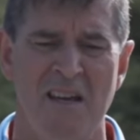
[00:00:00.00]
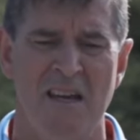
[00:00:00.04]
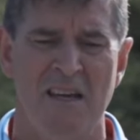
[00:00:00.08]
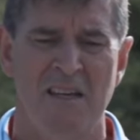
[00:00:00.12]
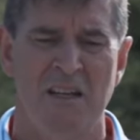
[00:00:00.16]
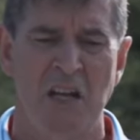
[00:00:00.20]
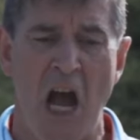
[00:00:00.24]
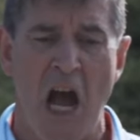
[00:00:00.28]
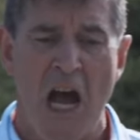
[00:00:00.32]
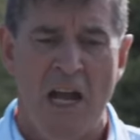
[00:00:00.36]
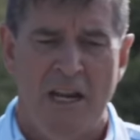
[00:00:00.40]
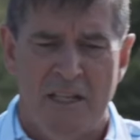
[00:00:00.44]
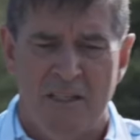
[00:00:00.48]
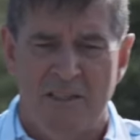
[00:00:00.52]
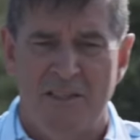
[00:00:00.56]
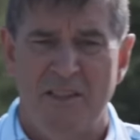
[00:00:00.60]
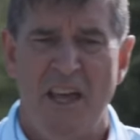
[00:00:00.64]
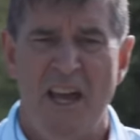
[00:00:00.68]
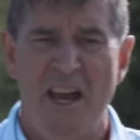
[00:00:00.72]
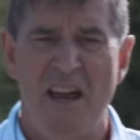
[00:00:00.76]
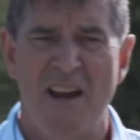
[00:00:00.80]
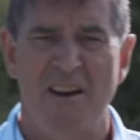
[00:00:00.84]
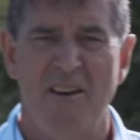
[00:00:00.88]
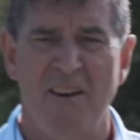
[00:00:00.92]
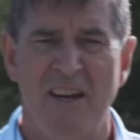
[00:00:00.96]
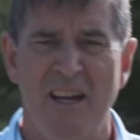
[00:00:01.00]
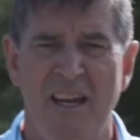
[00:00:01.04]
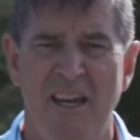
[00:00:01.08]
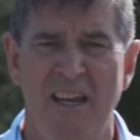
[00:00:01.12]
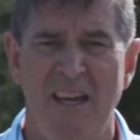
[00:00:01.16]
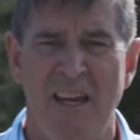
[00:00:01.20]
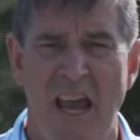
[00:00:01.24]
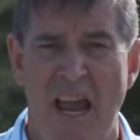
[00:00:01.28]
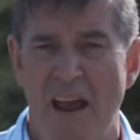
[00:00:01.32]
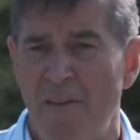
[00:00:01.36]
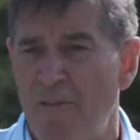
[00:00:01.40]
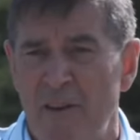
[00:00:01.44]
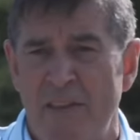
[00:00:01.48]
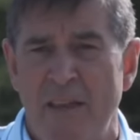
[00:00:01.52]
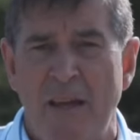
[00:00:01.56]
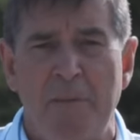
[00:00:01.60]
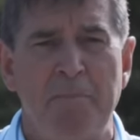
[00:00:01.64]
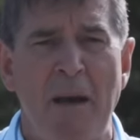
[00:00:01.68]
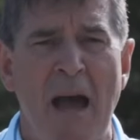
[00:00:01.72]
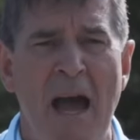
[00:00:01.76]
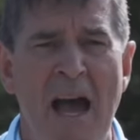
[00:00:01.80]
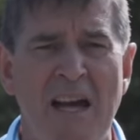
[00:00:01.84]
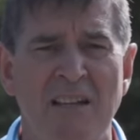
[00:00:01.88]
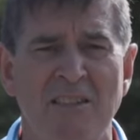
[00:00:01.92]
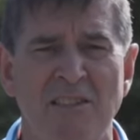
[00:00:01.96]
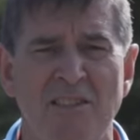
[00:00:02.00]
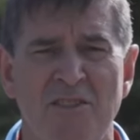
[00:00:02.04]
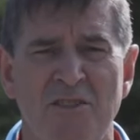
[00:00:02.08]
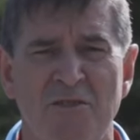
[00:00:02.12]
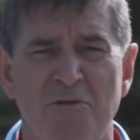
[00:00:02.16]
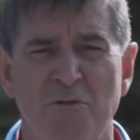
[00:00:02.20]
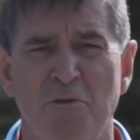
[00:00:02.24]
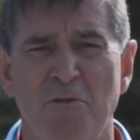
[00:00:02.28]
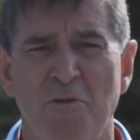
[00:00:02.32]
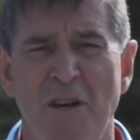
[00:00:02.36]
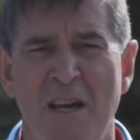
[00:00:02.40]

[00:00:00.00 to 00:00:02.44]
God is there. He, everything passes through